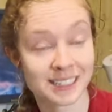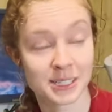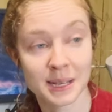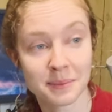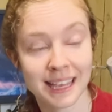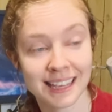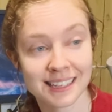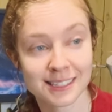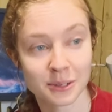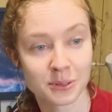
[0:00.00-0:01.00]

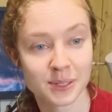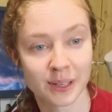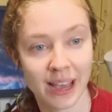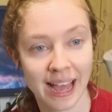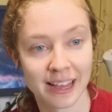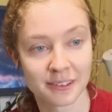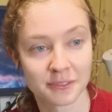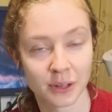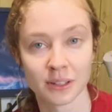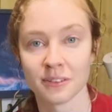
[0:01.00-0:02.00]
GPs also have
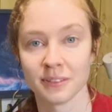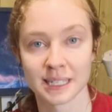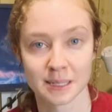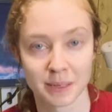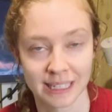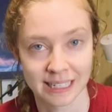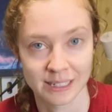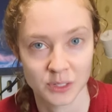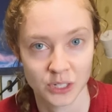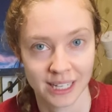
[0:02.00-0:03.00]
a lot of flexibility in
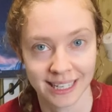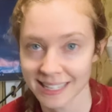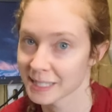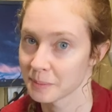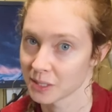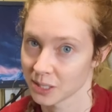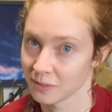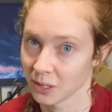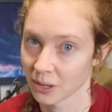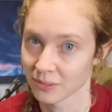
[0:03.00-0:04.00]
Australia, especially if
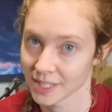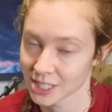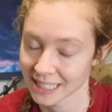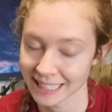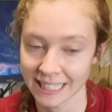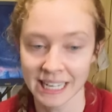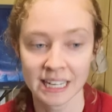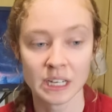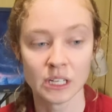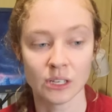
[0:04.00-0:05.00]
you go regionally.
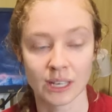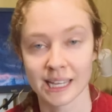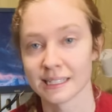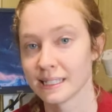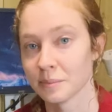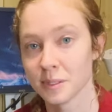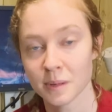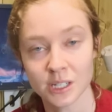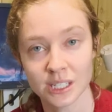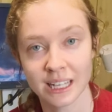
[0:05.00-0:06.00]
You can
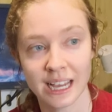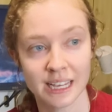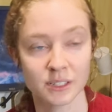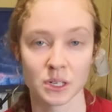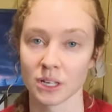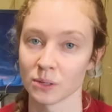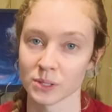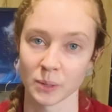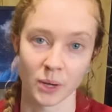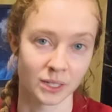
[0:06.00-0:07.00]
subspecialize, you can
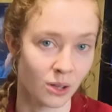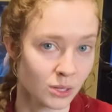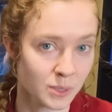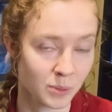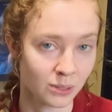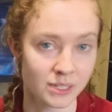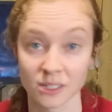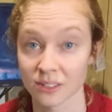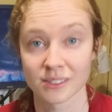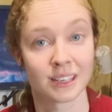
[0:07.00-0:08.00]
also work in the hospital as
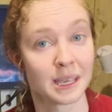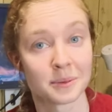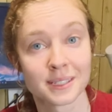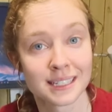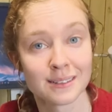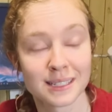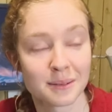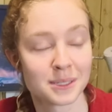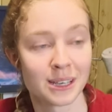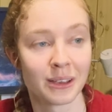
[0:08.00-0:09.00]
long as you keep your skills up.
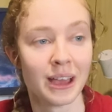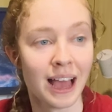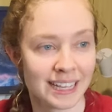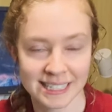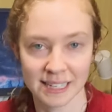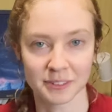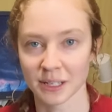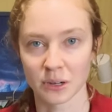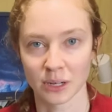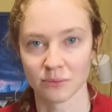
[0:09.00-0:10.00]
So it's definitely
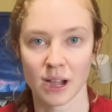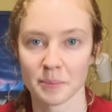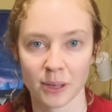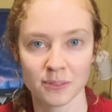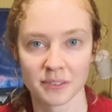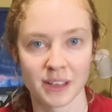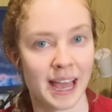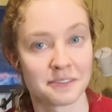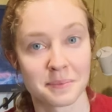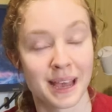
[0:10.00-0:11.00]
not going to write me off if I
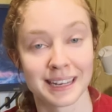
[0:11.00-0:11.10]
have a bad